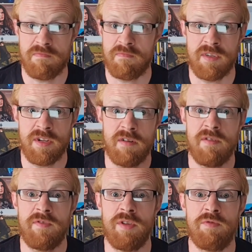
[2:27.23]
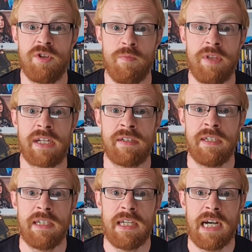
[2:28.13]
year of YouTube thing.
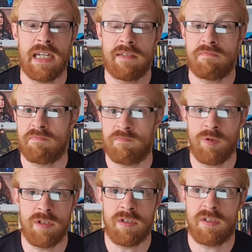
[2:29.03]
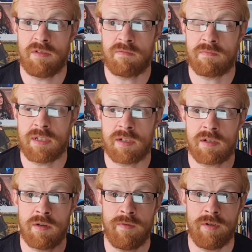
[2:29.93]
It was
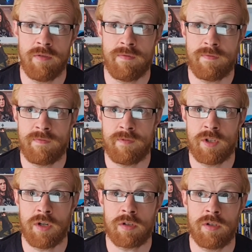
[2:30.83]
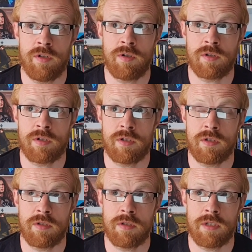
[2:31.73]
cover of Dr.
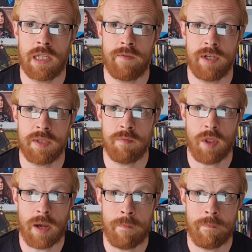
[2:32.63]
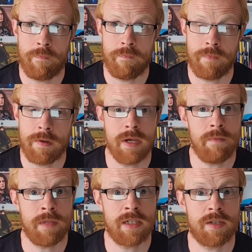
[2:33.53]
Hook's Sylvia's Mother. Yep,
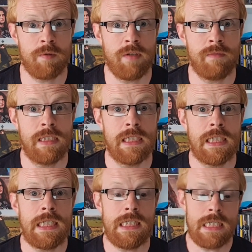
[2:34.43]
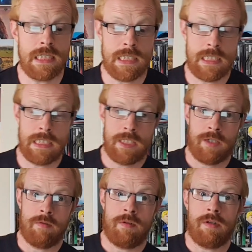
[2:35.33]
that's the one.
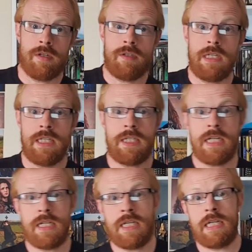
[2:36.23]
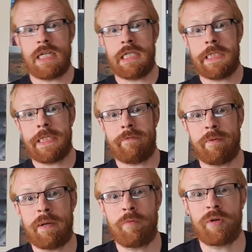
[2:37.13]
200 odd days in, and I can still
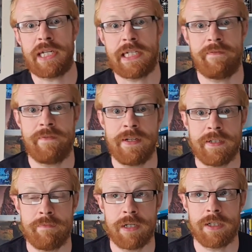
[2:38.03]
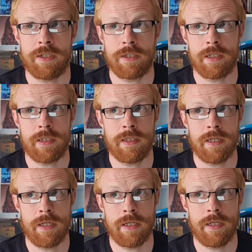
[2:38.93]
remember what I did first because I did
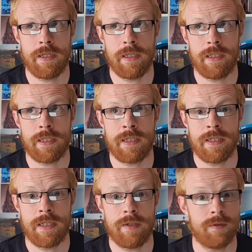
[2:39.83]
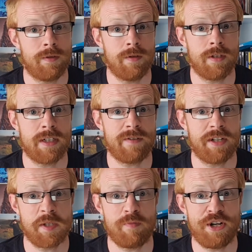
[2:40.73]
it again later, and also because I've got a
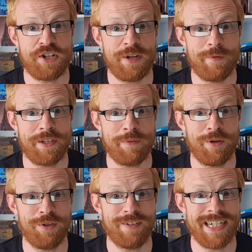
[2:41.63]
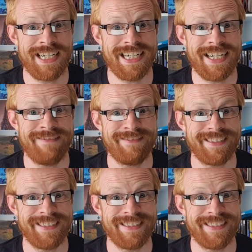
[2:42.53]
spreadsheet with them all written down.